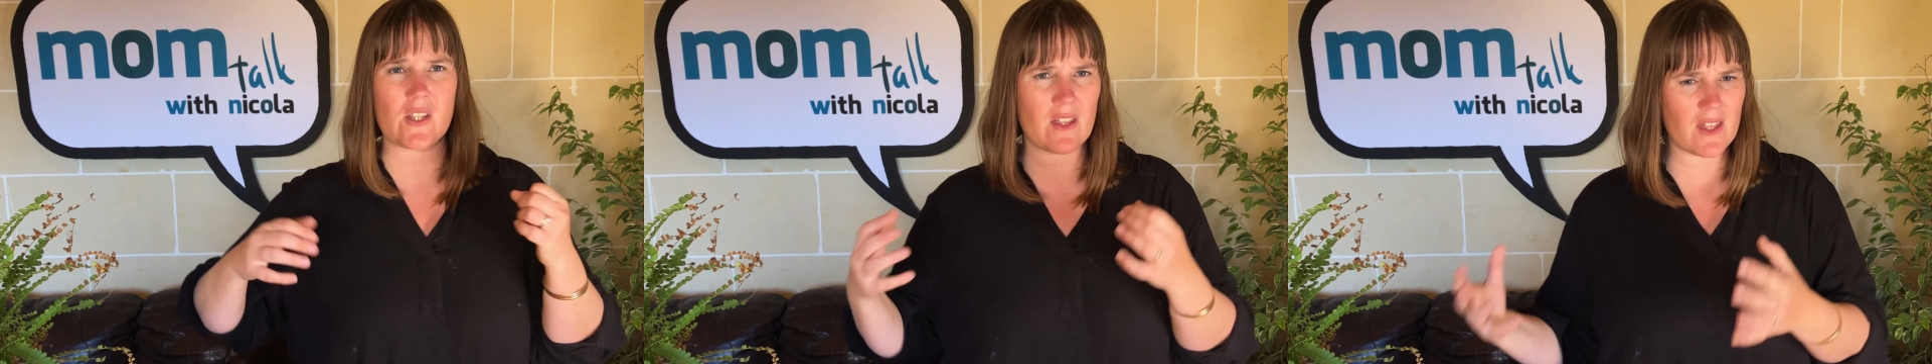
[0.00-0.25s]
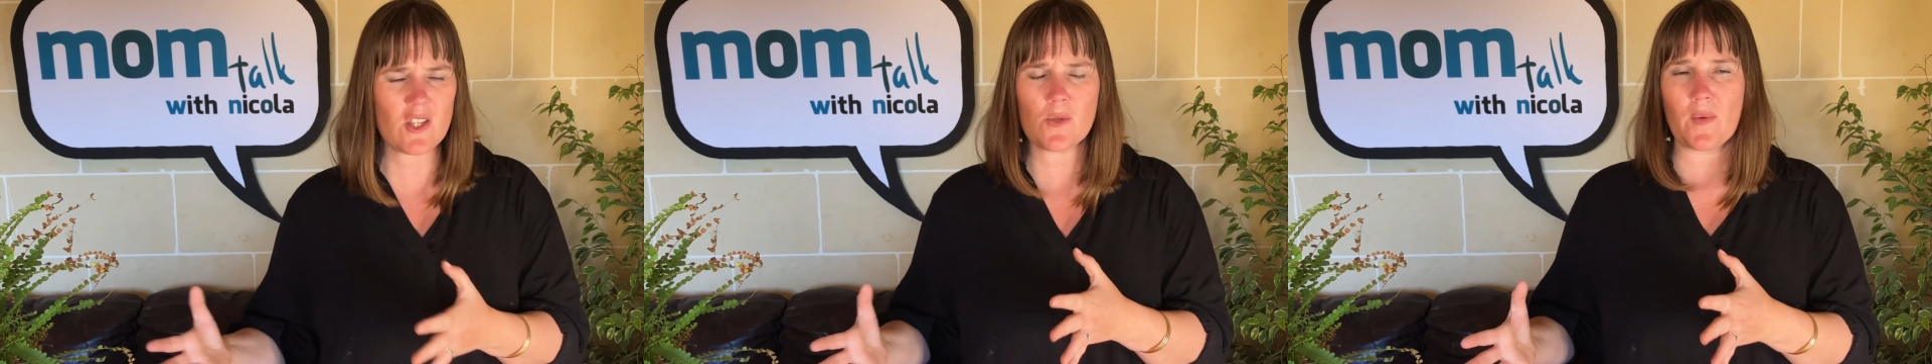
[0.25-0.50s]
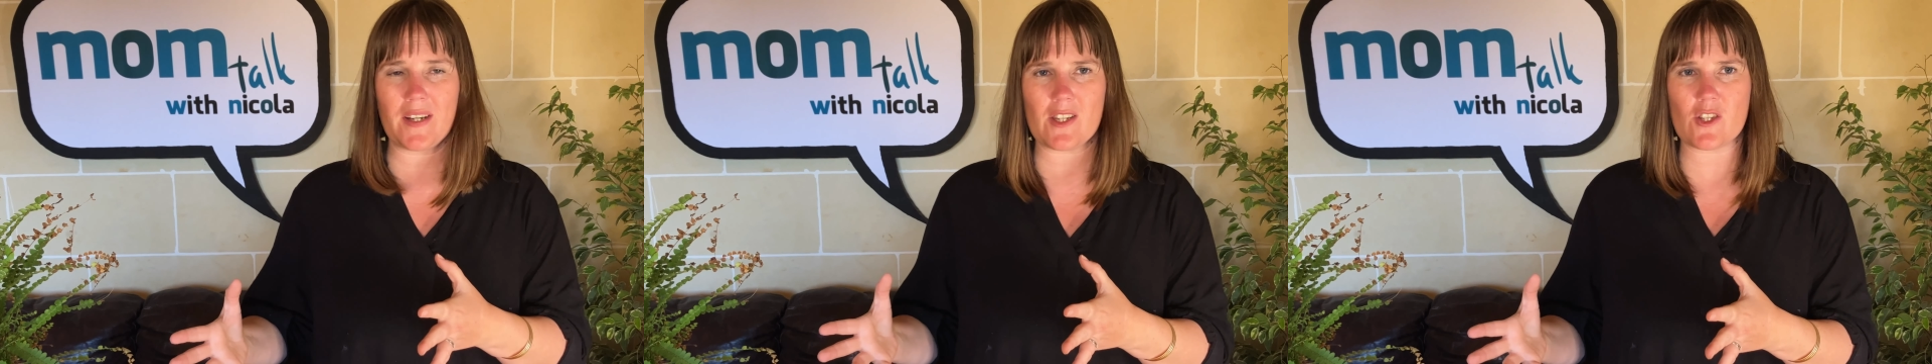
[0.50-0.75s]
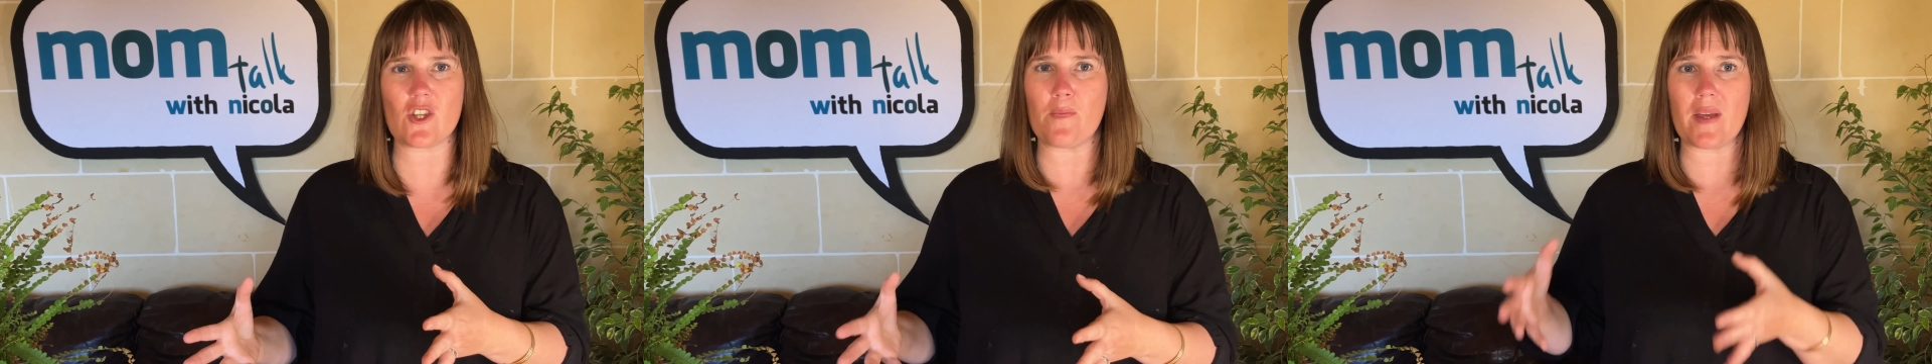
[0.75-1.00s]
this one is
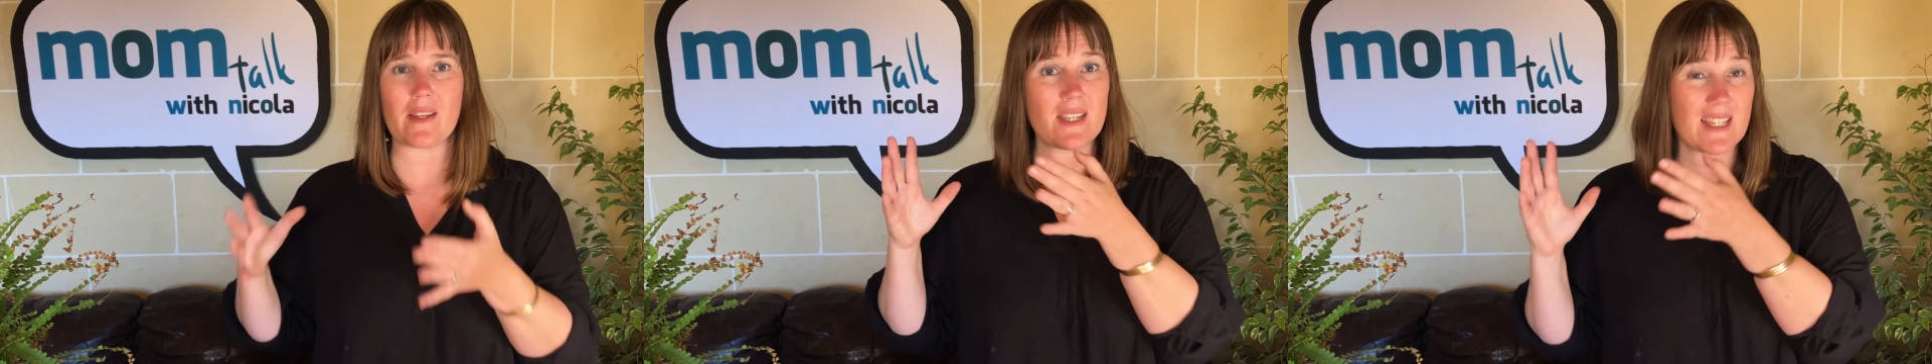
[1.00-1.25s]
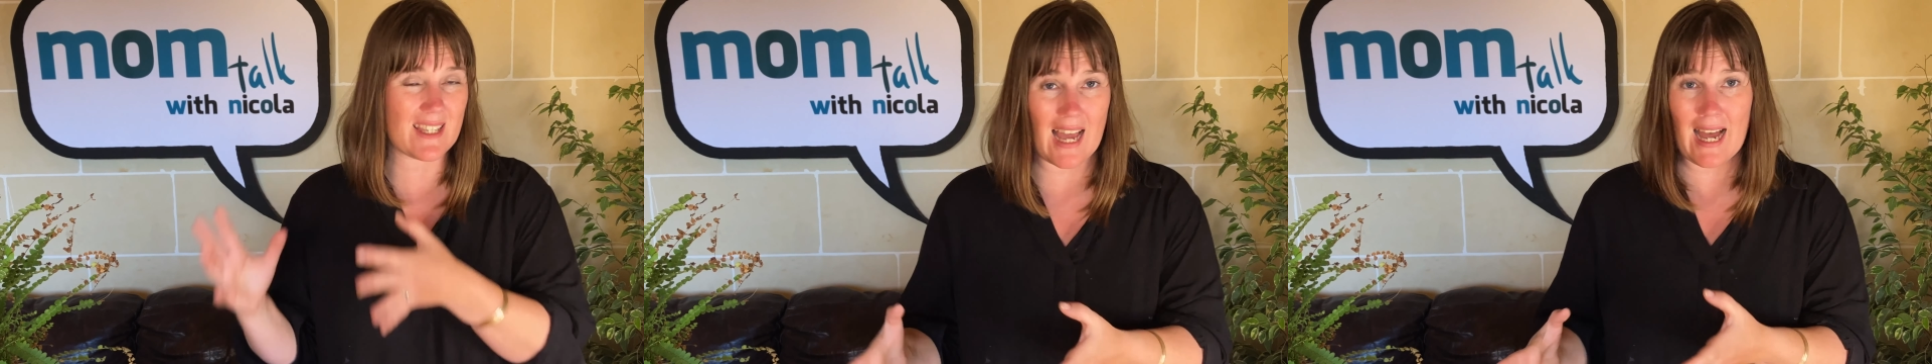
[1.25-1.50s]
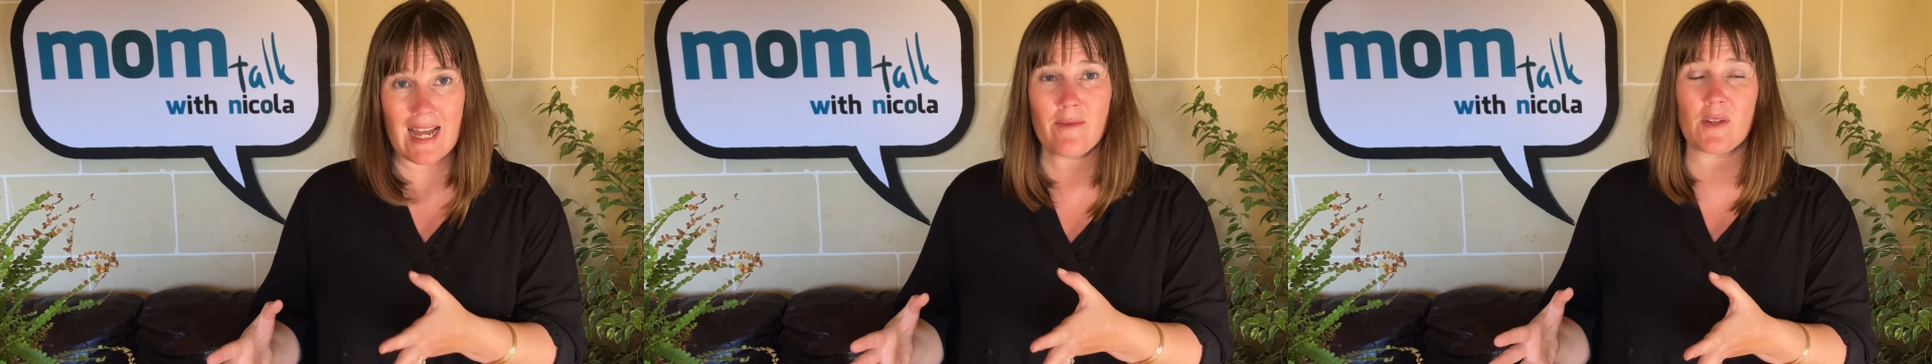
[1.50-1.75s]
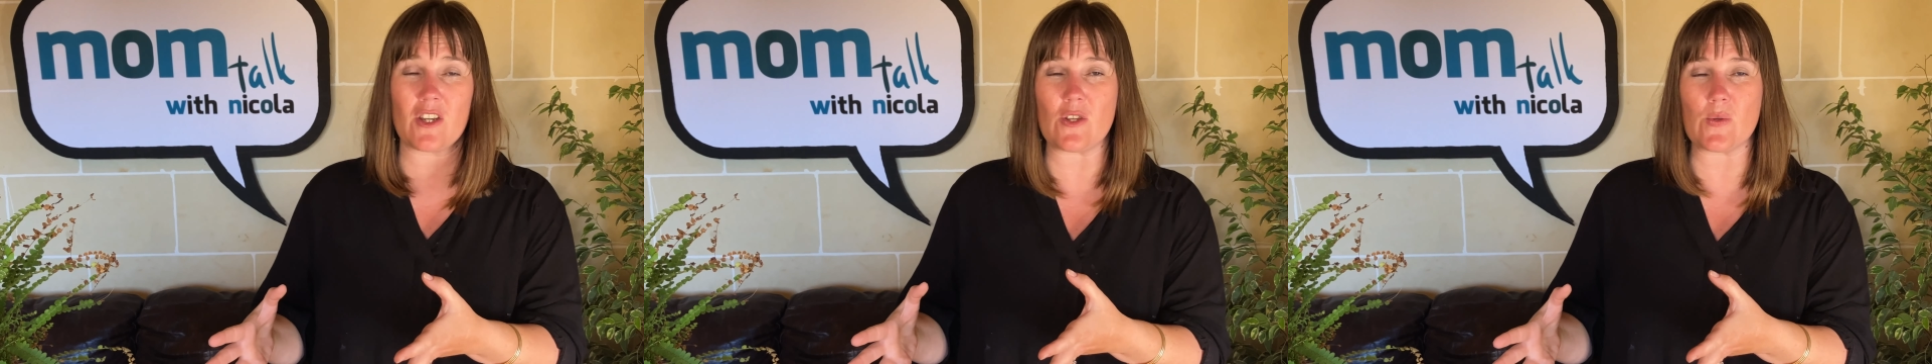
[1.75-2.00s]
too big. I'm
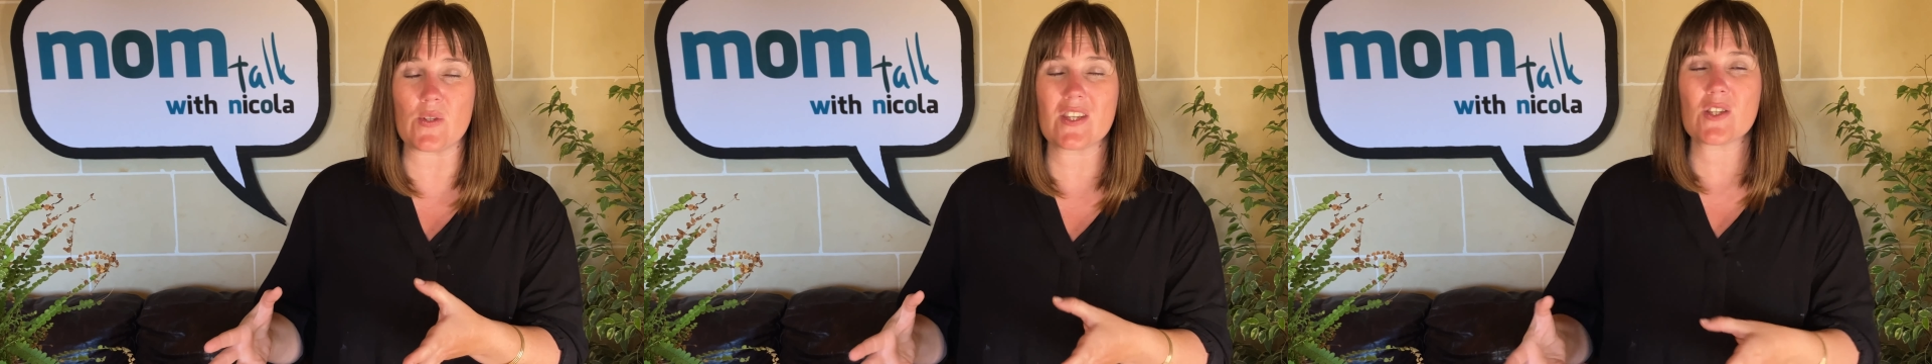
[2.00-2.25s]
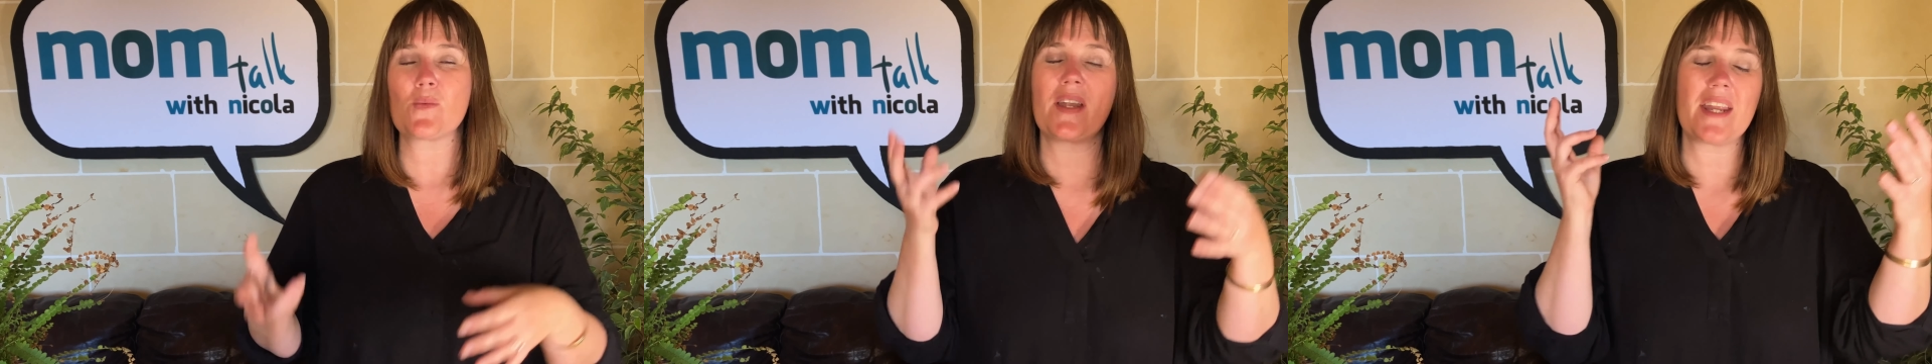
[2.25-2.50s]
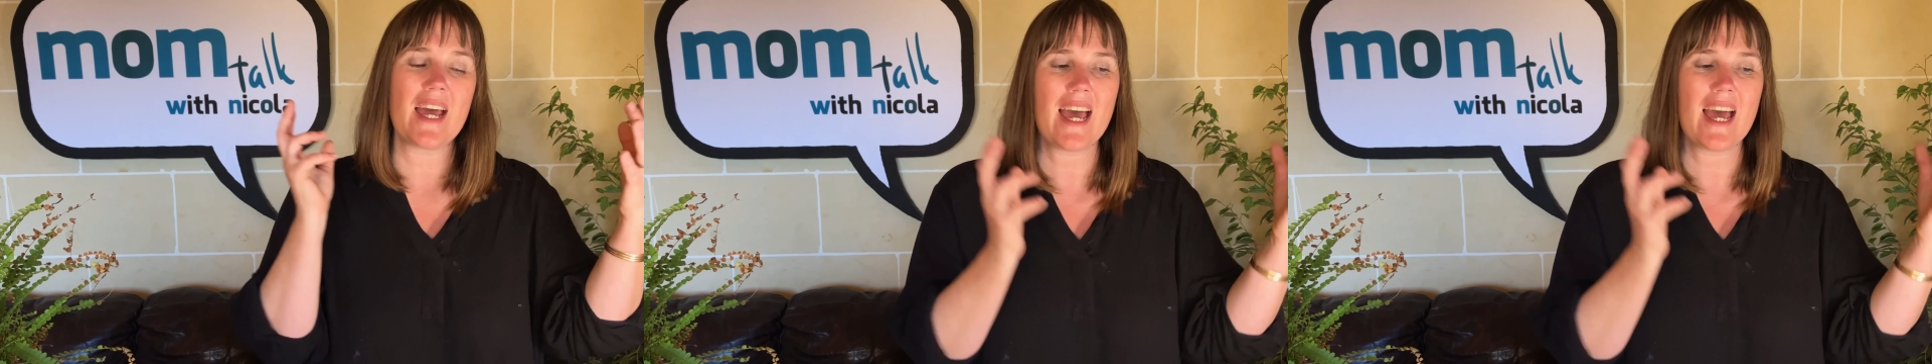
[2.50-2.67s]
going to use this one.